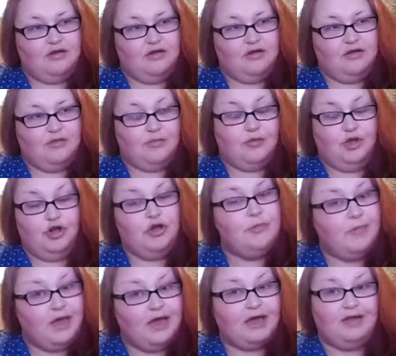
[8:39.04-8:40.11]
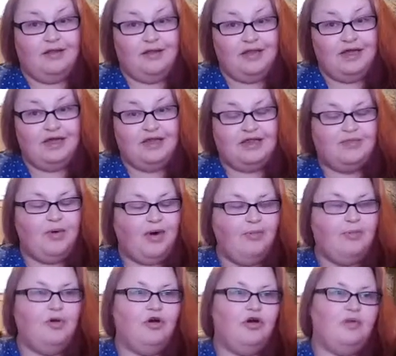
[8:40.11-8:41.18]
I'm gonna make a list, but I'm
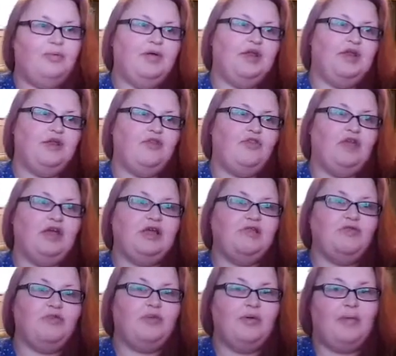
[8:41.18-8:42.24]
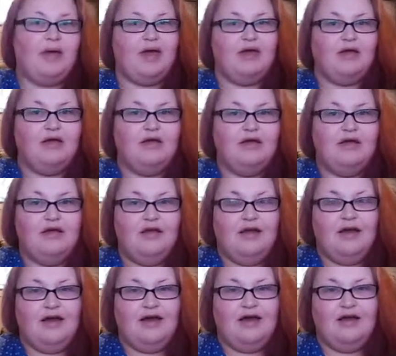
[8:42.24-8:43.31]
hoping that things will be better.
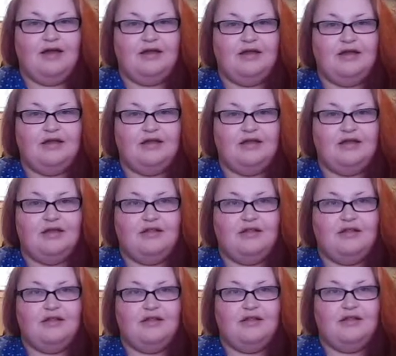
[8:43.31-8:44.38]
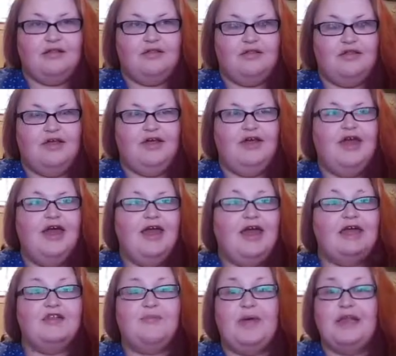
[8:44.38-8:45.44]
And
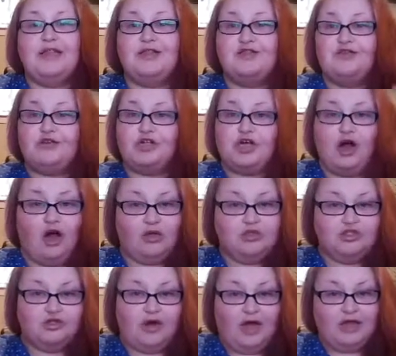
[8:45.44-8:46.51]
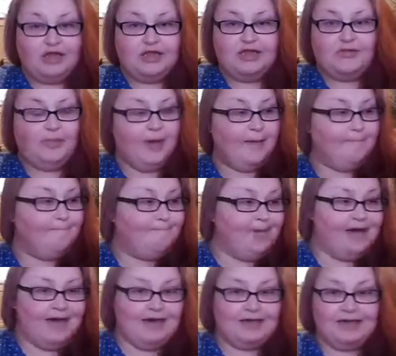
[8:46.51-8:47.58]
it's been such a contrast. It's been
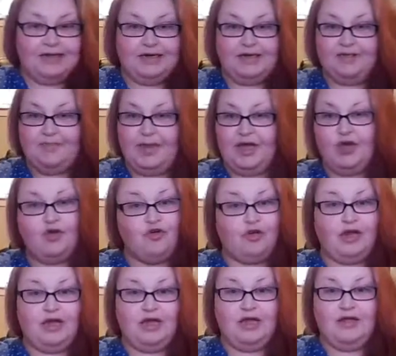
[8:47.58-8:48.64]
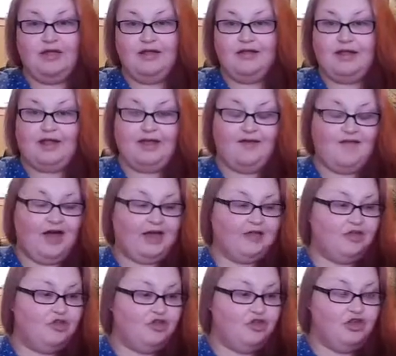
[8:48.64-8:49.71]
bad and it's been great. Like, I've had
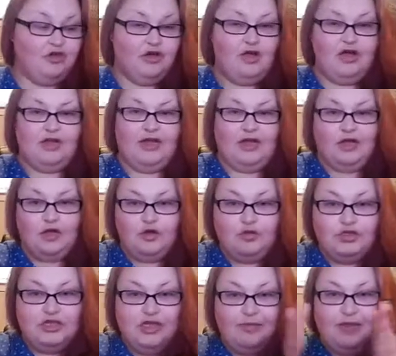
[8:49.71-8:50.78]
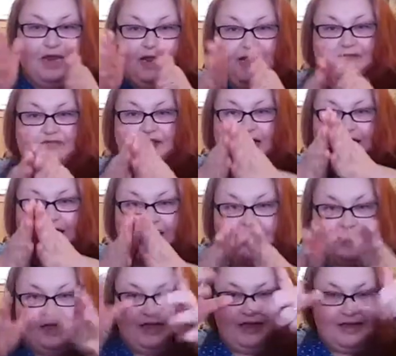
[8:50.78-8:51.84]
the two. Like, usually my life's like
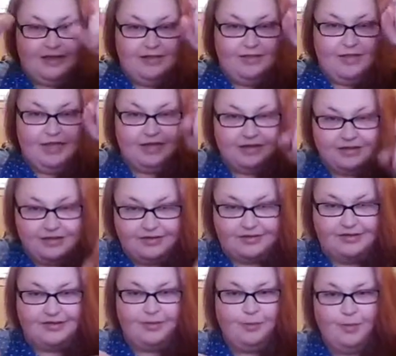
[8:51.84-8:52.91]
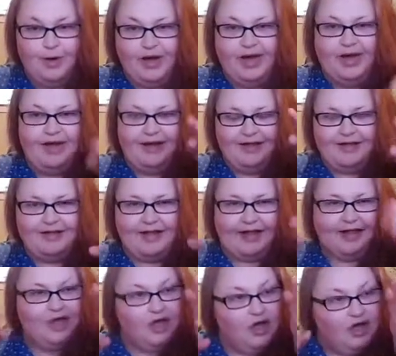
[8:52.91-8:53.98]
in the middle somewhere.
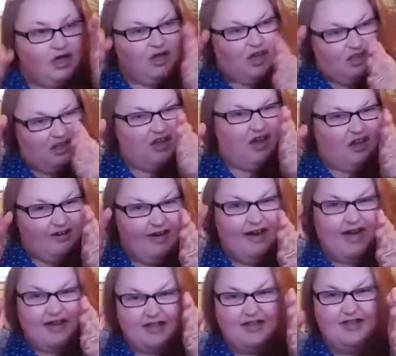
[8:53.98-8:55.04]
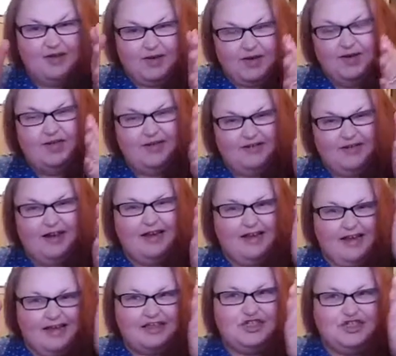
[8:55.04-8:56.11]
Like, it's alright, it's doing alright,
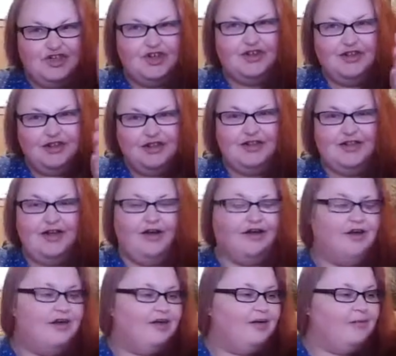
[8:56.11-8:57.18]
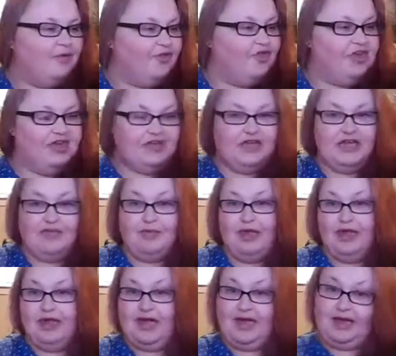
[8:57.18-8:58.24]
yeah, chugging along. But this year's been
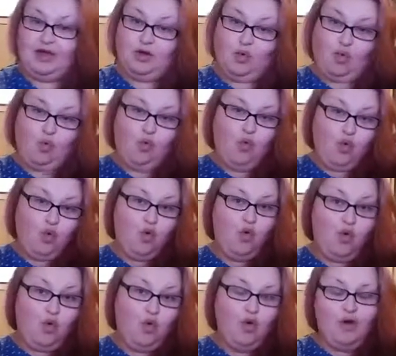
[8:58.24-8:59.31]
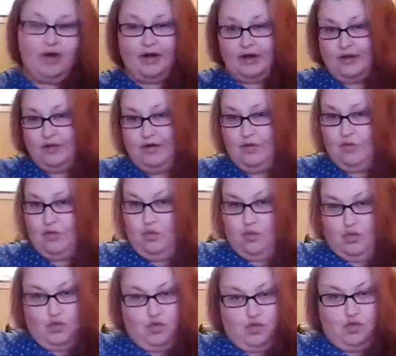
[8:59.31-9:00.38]
like woo and
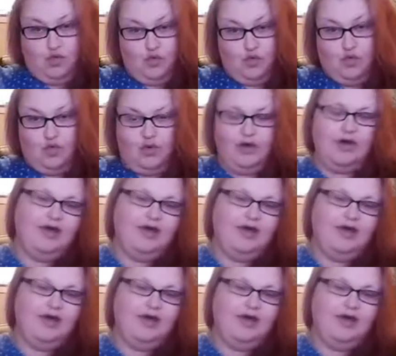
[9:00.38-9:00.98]
woo.